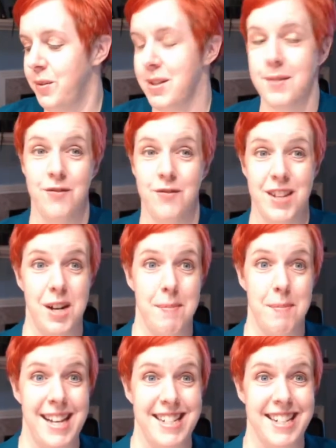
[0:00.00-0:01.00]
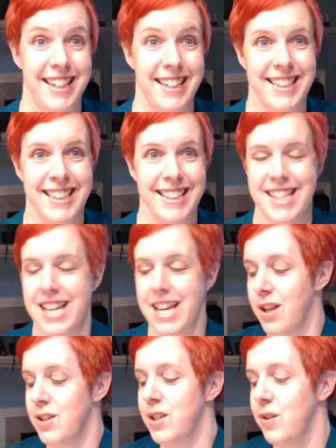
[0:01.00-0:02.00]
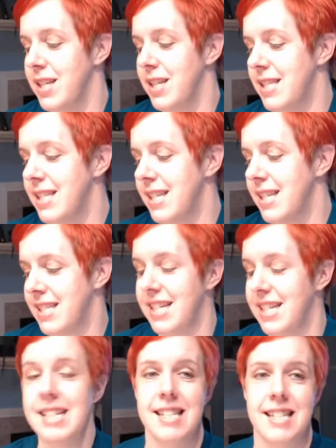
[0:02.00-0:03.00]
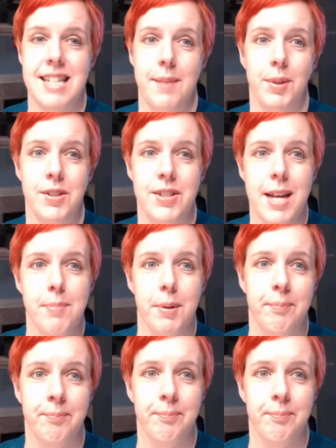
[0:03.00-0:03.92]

with some video magic. So this is Knit and Stable tape.